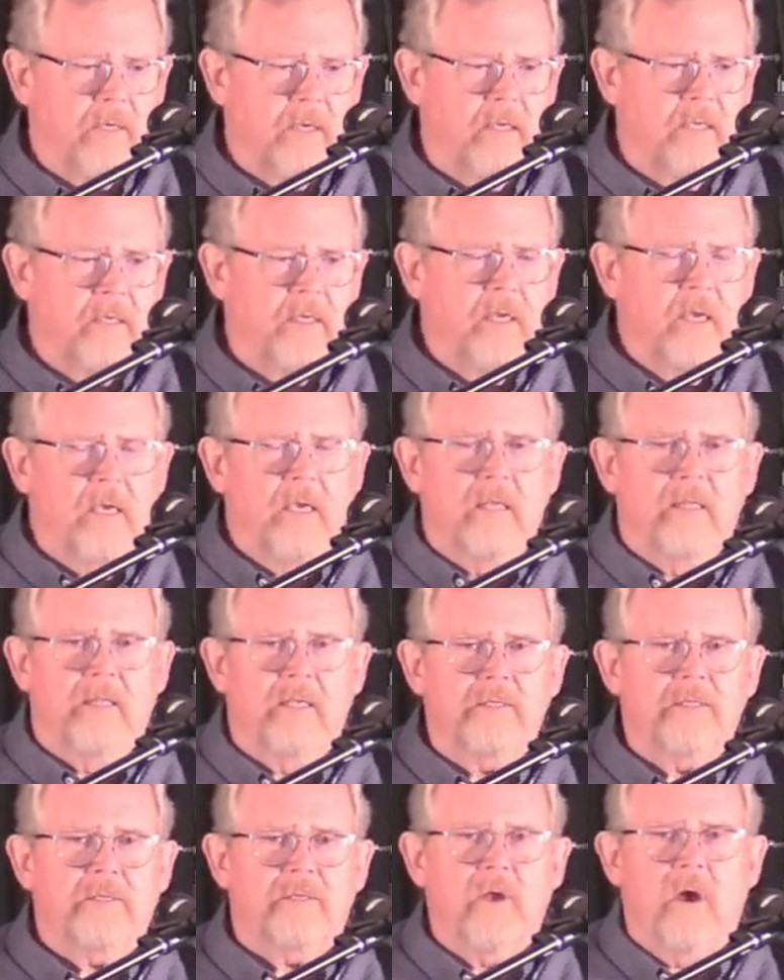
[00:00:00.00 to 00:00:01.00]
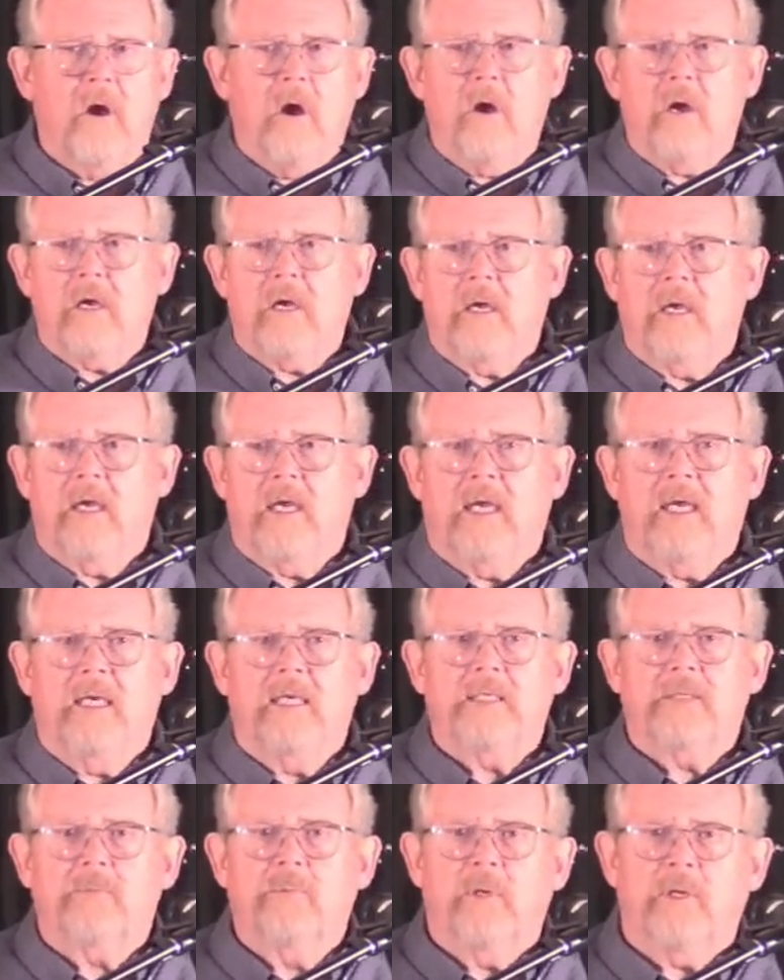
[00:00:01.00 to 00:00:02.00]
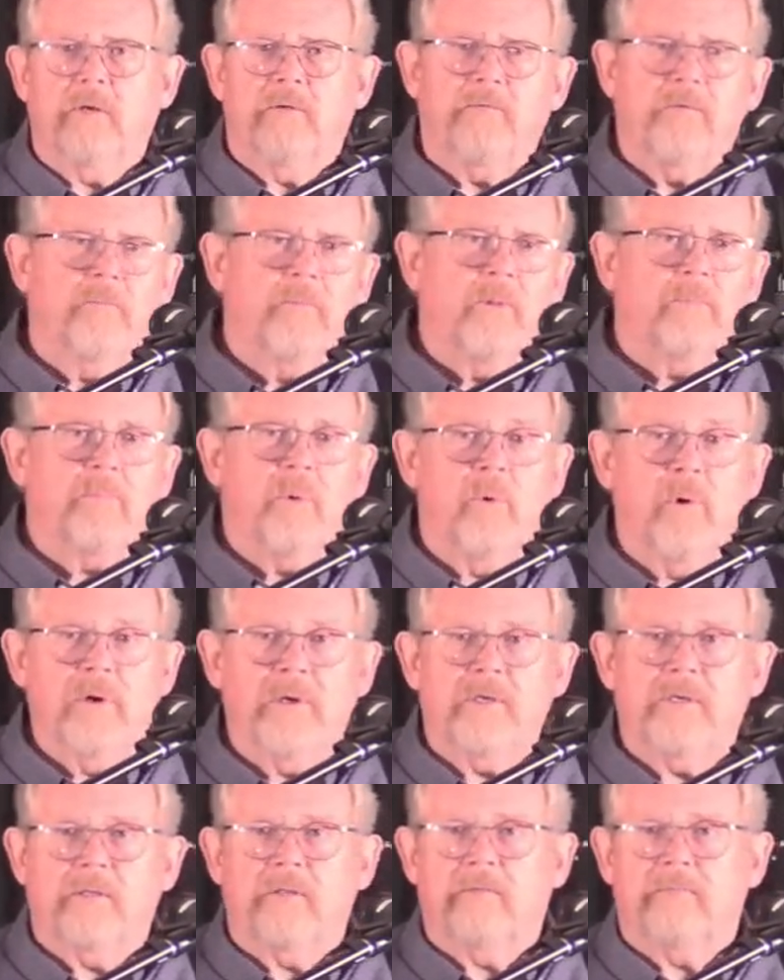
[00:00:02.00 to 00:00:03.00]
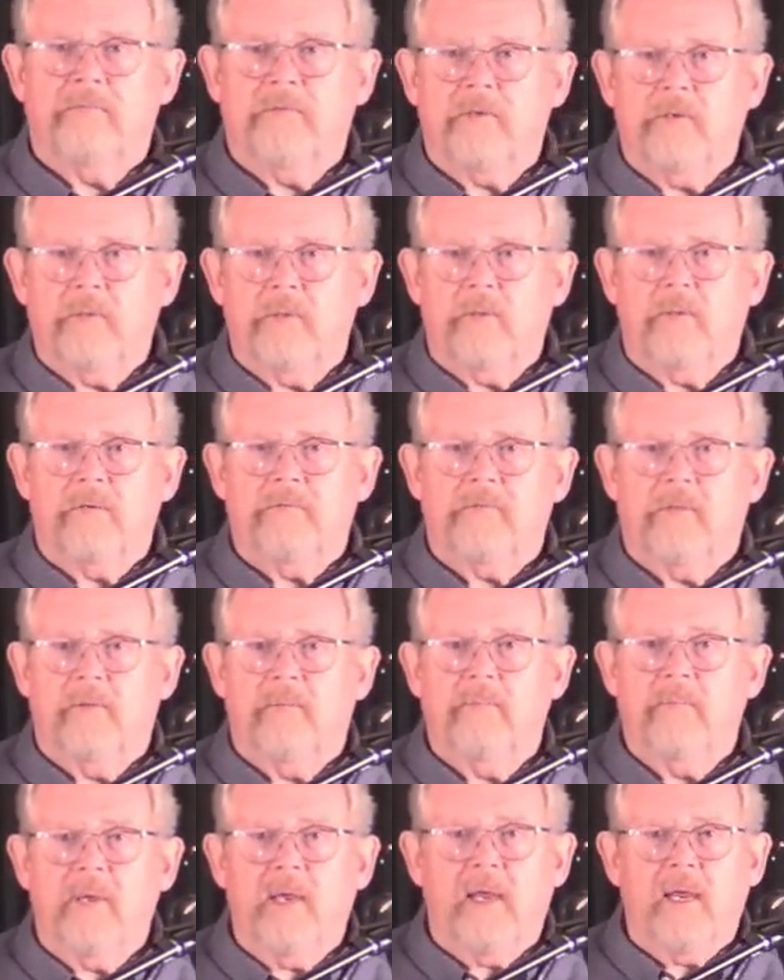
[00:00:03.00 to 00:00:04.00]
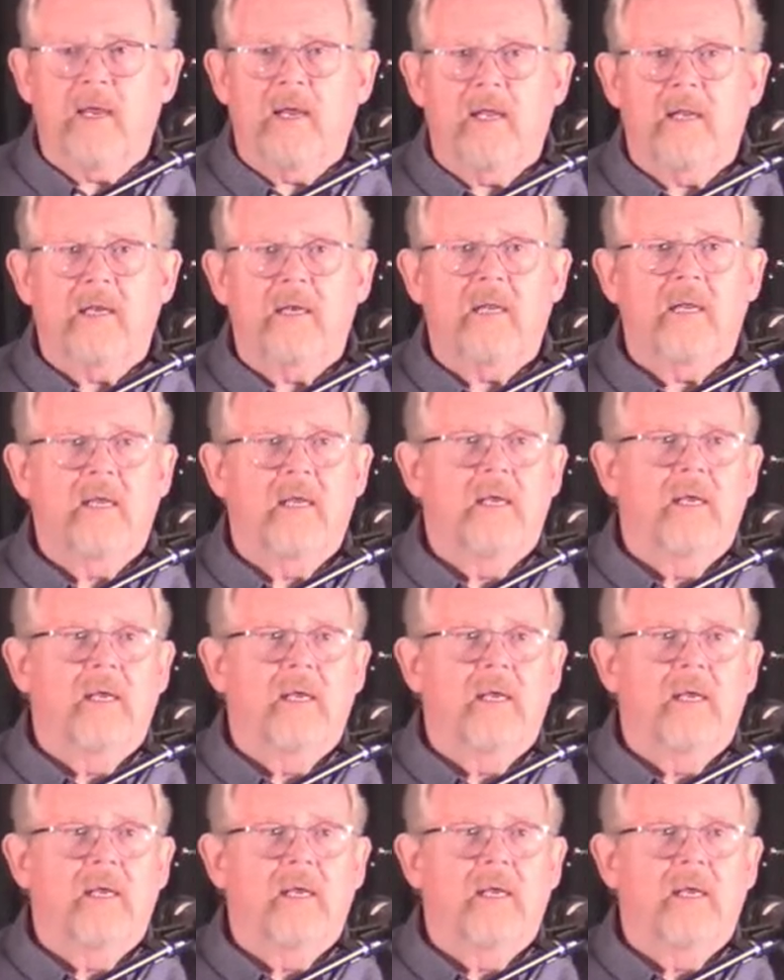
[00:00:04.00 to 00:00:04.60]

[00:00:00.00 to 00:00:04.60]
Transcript: And this song is written from the point of the view of the man,